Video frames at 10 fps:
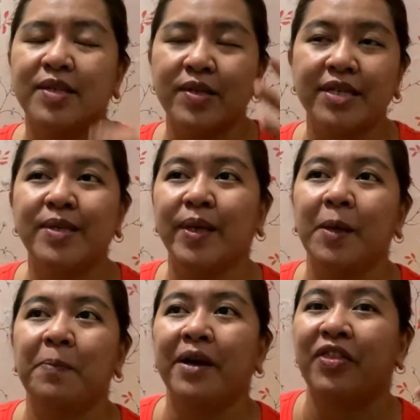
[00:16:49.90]
just to
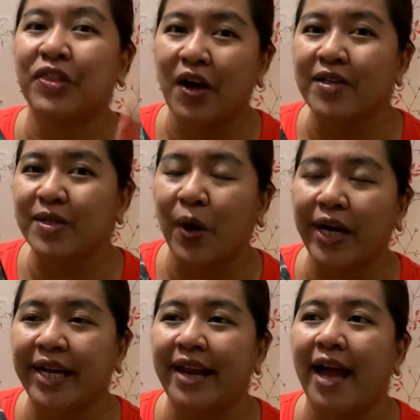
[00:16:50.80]
keep my thoughts
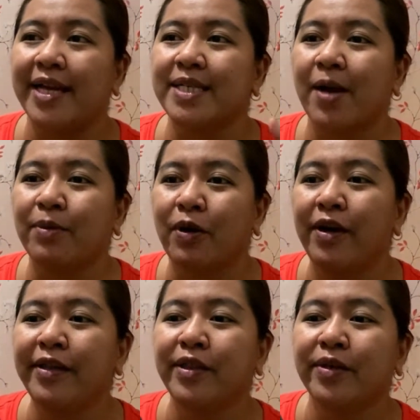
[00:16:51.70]
organized, I'm
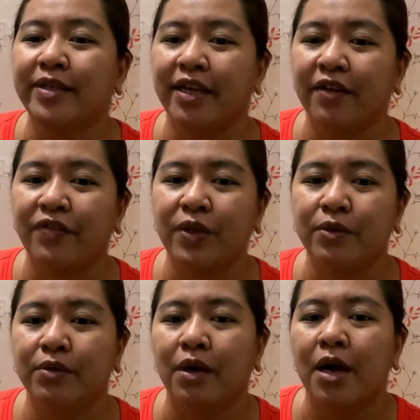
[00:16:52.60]
going to give
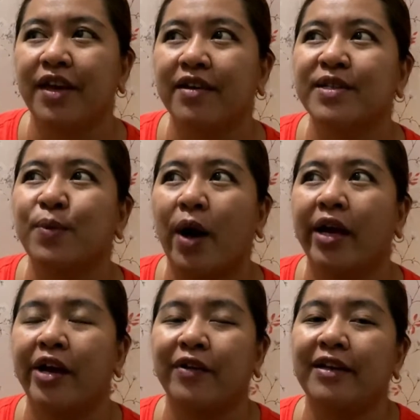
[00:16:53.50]
you things why
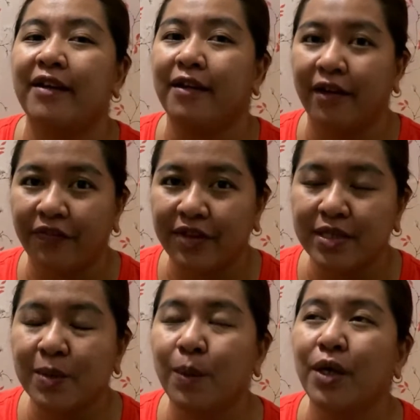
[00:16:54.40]
I really love
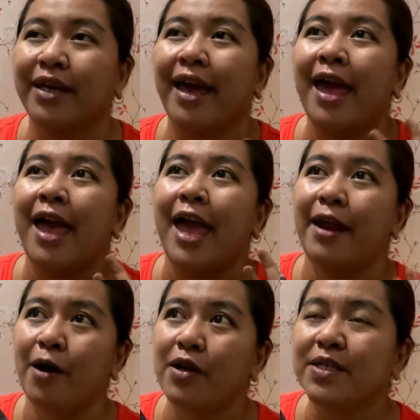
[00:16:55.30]
this book,
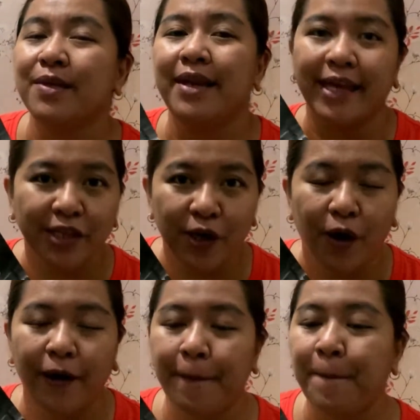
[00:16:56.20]
and also later
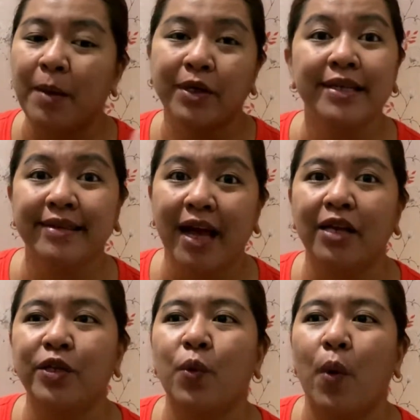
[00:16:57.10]
on I'm gonna tell
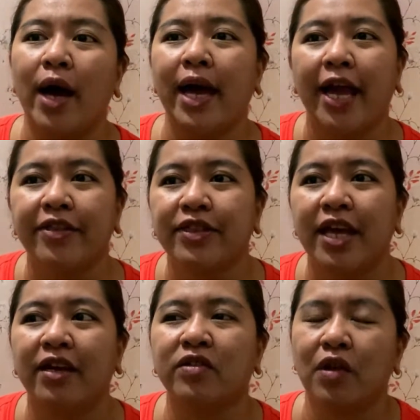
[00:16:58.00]
you why I
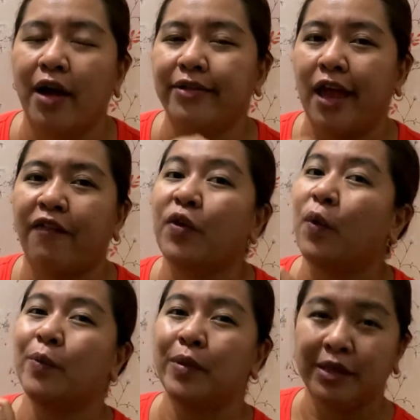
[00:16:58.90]
think not
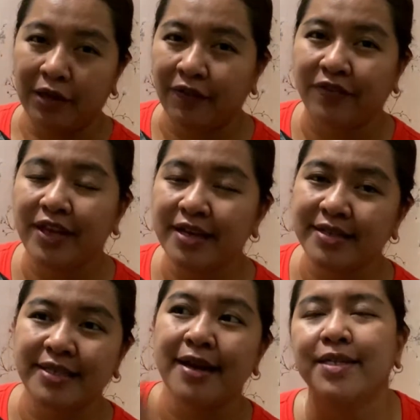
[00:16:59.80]
everyone will love
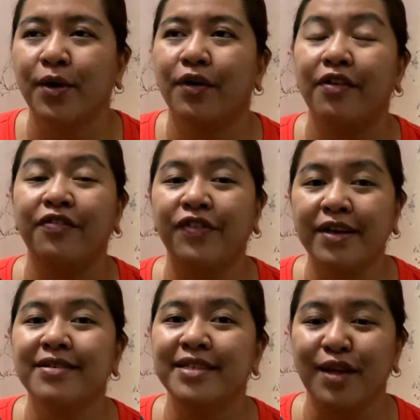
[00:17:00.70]
this. So
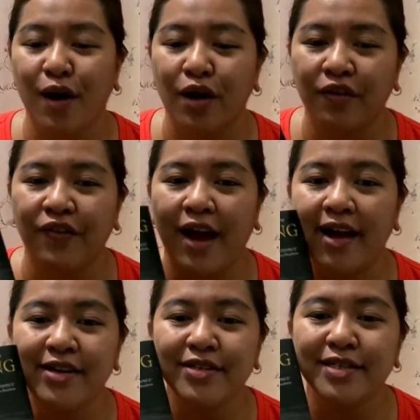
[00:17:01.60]
first off,
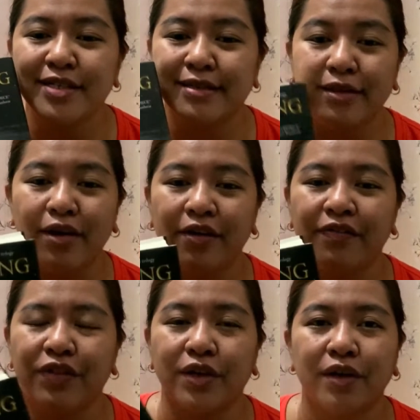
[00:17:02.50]
I just
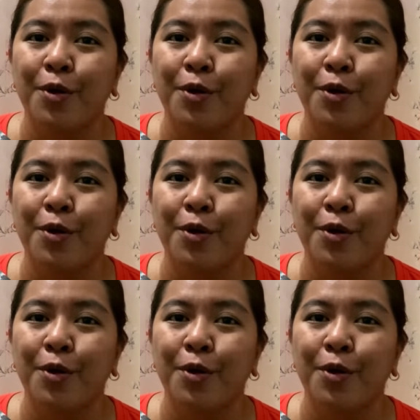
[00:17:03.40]
love the